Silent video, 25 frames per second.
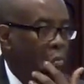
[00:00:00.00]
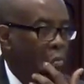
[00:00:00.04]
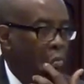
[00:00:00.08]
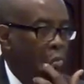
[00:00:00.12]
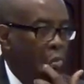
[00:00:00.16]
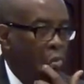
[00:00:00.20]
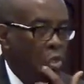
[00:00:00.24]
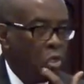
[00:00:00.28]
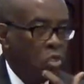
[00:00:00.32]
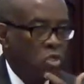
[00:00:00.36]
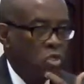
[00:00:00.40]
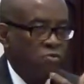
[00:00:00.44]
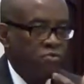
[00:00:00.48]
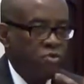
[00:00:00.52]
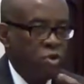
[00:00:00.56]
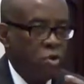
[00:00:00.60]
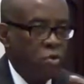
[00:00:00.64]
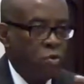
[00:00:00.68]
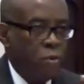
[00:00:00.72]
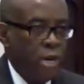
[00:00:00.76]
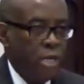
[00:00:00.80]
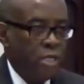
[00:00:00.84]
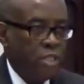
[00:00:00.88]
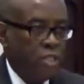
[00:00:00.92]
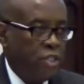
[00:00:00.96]
Those of you who
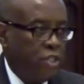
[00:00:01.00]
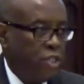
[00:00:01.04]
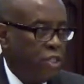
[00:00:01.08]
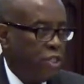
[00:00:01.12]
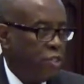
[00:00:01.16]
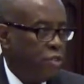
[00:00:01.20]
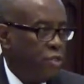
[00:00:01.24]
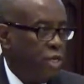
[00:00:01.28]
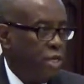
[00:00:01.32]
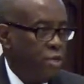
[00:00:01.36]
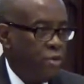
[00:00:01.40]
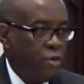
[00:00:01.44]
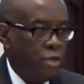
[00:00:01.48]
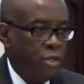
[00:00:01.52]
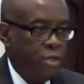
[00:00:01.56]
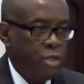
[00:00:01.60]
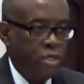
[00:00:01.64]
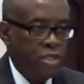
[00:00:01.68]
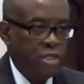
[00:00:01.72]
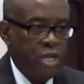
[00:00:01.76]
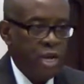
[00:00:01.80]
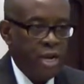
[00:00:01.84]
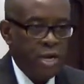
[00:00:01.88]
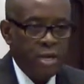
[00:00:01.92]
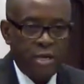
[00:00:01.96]
raise children, you
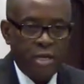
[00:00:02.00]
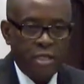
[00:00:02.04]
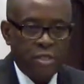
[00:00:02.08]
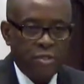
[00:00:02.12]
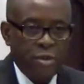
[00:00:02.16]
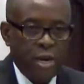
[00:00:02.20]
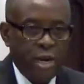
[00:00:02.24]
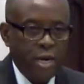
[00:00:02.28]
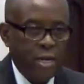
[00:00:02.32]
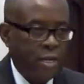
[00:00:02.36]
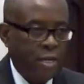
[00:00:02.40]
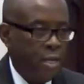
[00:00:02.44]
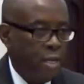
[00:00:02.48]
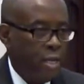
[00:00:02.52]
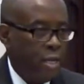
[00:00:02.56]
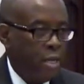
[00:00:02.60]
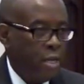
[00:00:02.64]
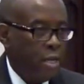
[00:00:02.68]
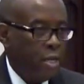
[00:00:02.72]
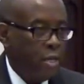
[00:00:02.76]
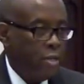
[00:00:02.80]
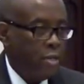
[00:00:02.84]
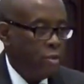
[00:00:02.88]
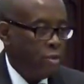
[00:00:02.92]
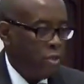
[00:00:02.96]
understand this, right?
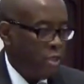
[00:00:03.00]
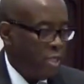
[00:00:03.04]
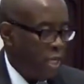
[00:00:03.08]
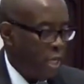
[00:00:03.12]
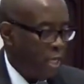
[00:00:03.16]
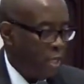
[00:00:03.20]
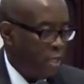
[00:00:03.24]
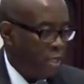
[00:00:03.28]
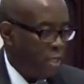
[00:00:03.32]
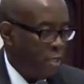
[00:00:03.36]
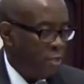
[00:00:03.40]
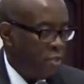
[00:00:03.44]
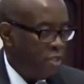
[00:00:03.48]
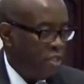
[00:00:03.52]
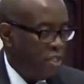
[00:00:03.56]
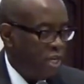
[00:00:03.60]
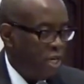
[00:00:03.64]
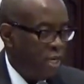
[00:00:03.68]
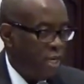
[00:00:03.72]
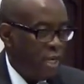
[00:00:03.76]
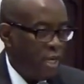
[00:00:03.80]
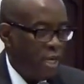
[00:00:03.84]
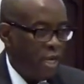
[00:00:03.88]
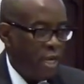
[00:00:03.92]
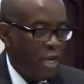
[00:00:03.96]
You tell little
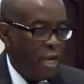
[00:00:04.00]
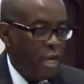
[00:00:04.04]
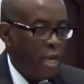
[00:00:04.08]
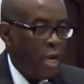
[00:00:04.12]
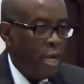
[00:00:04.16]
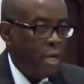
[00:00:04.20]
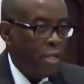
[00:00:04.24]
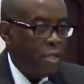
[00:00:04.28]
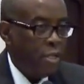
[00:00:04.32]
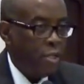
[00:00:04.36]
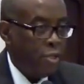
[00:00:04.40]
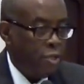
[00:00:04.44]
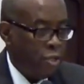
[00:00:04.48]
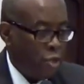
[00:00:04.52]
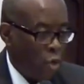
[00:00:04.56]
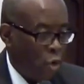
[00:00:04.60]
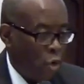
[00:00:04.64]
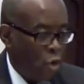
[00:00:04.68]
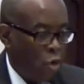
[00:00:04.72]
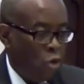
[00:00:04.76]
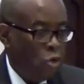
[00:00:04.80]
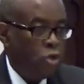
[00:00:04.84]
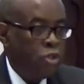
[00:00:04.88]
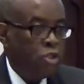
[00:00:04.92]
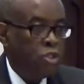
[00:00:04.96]
Johnny here,
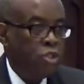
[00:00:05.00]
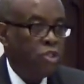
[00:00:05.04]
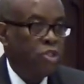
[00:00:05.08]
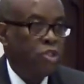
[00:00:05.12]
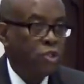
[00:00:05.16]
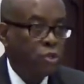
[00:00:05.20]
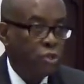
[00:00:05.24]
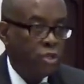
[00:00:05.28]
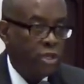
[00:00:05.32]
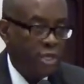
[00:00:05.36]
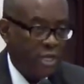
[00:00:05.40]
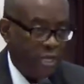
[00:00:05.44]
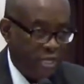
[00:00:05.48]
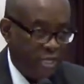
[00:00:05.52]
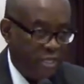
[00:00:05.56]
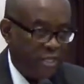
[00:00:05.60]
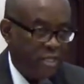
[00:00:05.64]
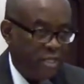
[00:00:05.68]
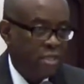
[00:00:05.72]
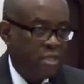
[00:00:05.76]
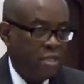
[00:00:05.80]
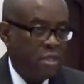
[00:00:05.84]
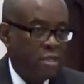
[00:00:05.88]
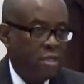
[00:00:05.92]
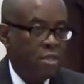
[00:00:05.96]
don't do
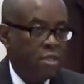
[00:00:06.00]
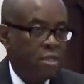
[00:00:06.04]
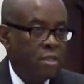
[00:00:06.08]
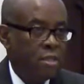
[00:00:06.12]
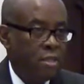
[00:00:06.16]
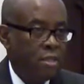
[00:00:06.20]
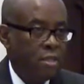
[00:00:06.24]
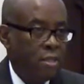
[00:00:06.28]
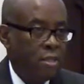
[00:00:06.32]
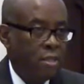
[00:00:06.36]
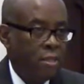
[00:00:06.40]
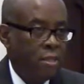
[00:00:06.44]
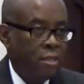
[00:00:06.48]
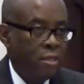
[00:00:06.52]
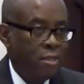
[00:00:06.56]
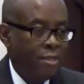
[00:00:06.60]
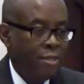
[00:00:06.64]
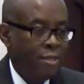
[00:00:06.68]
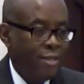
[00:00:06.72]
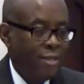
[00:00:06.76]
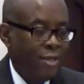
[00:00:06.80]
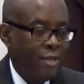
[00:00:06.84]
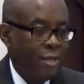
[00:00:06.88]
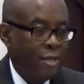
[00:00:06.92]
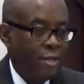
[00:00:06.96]
this.
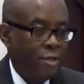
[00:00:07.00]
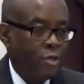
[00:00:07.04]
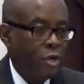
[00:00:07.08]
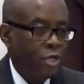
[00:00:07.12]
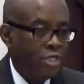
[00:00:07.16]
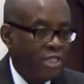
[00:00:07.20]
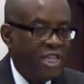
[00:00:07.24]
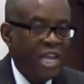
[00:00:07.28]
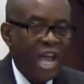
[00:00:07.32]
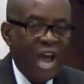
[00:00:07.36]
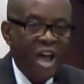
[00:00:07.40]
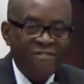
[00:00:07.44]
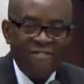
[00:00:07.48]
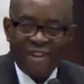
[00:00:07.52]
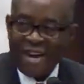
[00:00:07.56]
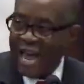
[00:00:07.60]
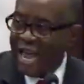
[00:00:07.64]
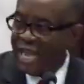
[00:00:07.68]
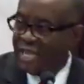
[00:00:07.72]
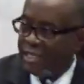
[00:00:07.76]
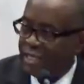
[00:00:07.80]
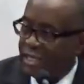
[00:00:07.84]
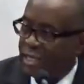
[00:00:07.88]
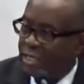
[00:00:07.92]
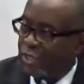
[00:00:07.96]
Does he have a
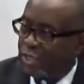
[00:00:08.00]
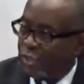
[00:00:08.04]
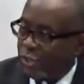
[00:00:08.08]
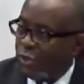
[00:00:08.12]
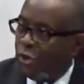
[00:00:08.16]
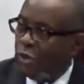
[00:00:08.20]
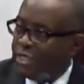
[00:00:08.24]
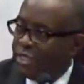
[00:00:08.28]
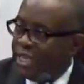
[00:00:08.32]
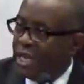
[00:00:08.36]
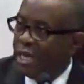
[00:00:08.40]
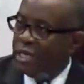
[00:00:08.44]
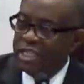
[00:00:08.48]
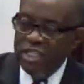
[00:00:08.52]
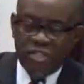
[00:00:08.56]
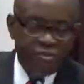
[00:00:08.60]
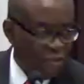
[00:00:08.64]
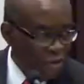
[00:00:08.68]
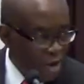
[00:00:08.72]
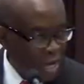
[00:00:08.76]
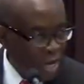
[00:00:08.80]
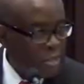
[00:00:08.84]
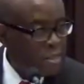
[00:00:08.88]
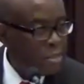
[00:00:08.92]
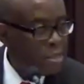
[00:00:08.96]
license to go tell his
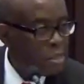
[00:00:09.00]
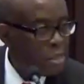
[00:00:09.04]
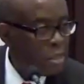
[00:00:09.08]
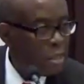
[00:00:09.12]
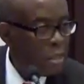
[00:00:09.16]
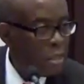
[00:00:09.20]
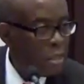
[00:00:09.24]
friends?